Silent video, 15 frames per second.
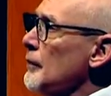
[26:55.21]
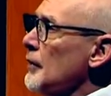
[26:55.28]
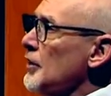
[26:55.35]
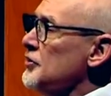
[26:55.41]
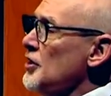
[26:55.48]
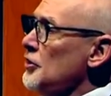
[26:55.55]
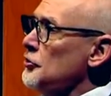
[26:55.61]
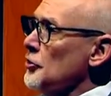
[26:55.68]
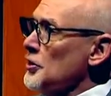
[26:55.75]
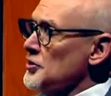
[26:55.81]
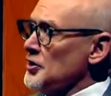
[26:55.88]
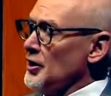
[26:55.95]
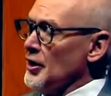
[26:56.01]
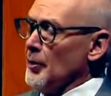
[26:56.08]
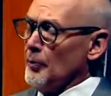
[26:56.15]
It's
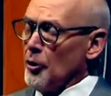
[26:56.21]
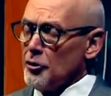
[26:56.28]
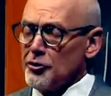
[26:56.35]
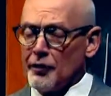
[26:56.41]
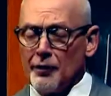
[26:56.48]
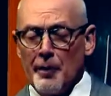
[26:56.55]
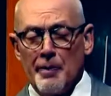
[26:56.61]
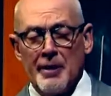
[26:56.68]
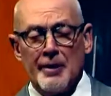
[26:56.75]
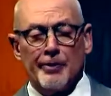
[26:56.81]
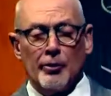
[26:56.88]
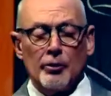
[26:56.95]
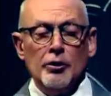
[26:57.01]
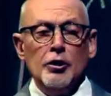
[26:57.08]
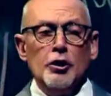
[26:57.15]
interesting that most of the
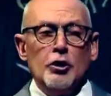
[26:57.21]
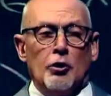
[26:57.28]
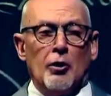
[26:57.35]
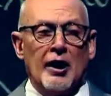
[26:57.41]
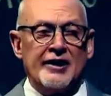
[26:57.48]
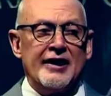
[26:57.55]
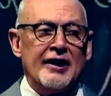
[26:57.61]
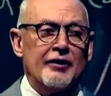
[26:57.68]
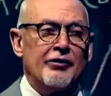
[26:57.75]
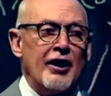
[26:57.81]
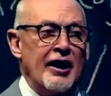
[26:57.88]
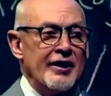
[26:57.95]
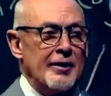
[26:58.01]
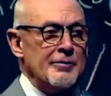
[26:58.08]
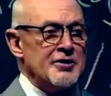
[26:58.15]
people who identify
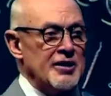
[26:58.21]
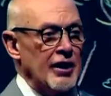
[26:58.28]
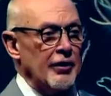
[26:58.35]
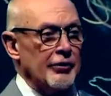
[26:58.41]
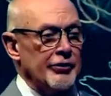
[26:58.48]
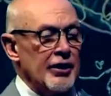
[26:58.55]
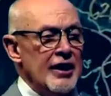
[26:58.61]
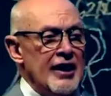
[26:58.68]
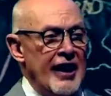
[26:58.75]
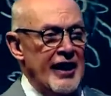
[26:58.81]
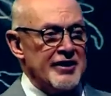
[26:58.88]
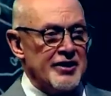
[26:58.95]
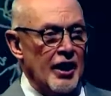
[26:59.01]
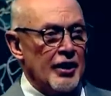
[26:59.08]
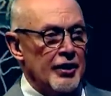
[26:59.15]
themselves
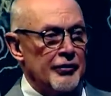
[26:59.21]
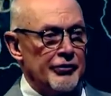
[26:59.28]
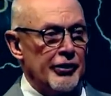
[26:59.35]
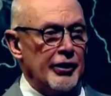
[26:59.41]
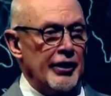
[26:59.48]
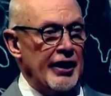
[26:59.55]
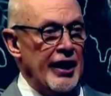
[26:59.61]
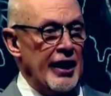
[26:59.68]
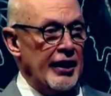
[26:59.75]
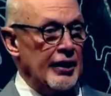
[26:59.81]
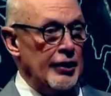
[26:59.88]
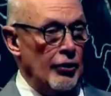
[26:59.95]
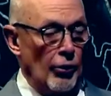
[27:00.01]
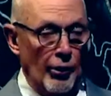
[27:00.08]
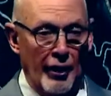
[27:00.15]
as unaffiliated
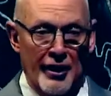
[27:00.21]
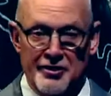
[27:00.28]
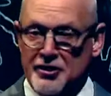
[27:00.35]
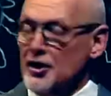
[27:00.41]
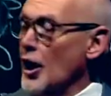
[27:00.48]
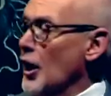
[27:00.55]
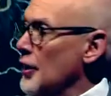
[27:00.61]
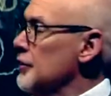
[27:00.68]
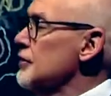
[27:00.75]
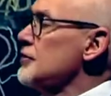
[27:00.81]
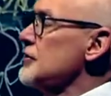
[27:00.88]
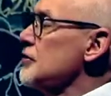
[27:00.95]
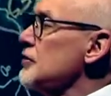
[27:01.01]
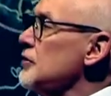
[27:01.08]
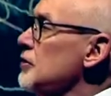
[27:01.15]
or as
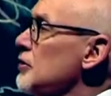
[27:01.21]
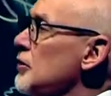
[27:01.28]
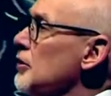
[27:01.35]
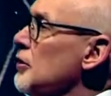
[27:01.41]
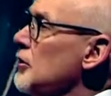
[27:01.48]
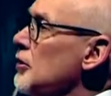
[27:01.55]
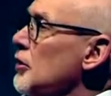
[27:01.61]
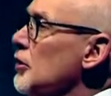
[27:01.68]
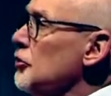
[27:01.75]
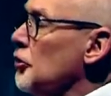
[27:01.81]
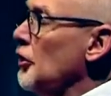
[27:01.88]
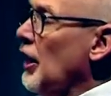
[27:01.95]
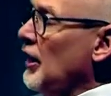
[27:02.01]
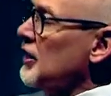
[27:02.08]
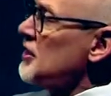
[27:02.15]
nones do
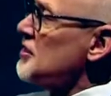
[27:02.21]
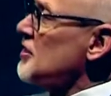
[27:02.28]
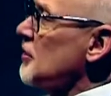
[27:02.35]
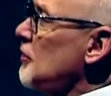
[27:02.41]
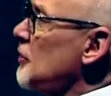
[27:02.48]
not consider